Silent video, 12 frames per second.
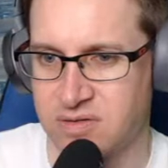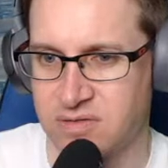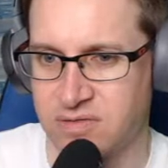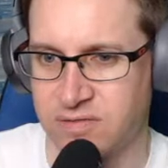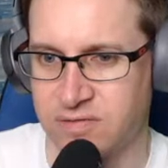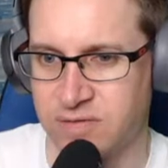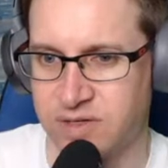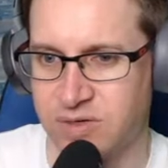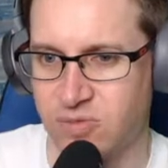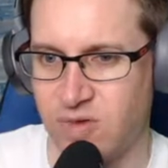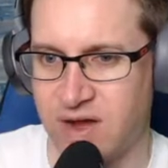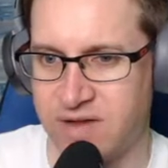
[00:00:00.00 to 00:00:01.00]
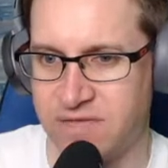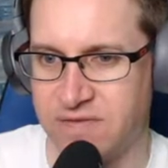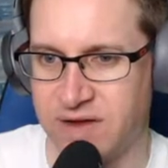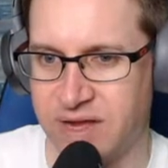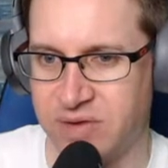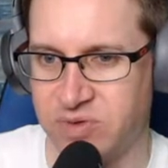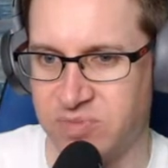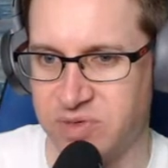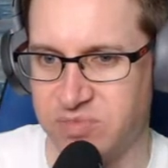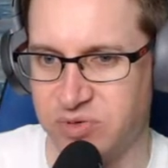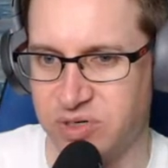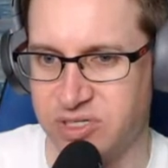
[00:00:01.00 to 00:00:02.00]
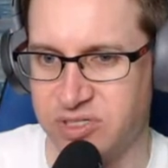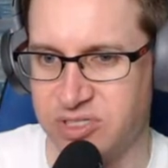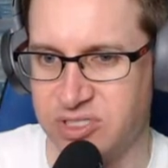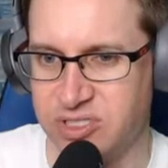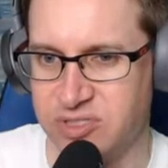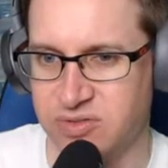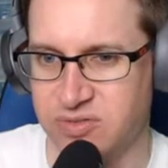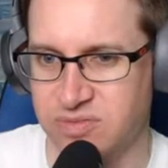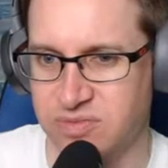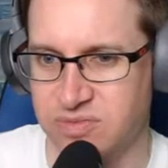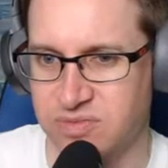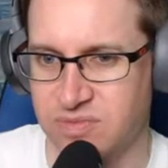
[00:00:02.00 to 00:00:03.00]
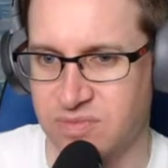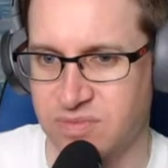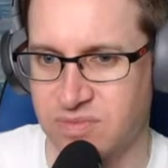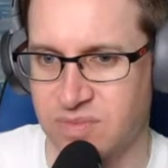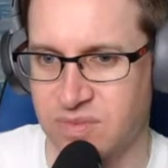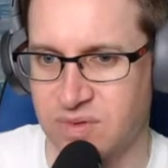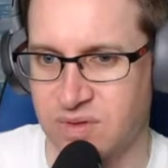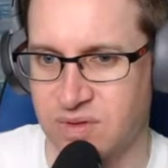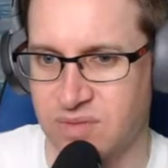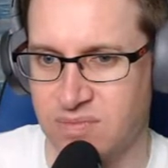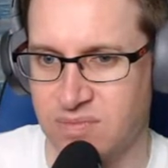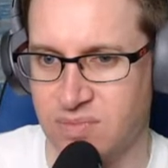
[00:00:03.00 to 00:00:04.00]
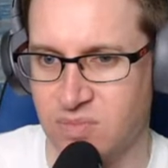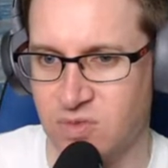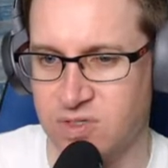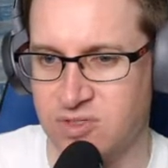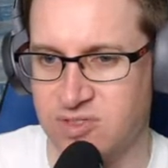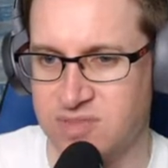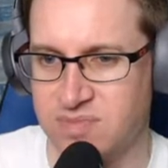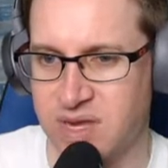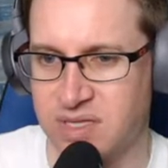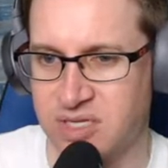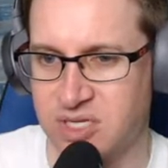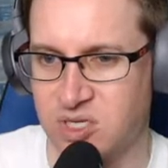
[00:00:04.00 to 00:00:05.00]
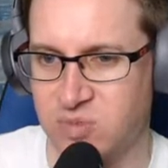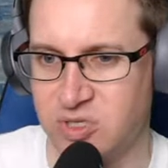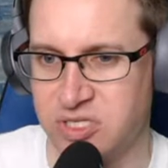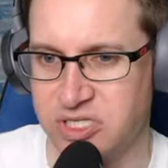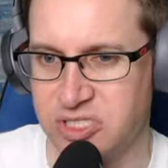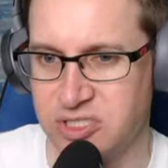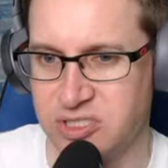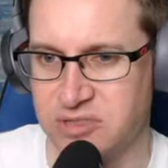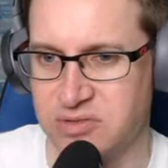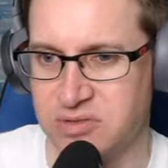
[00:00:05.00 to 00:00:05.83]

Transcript: Free Wi-Fi would be pretty good, too. Reduce mail accumulation.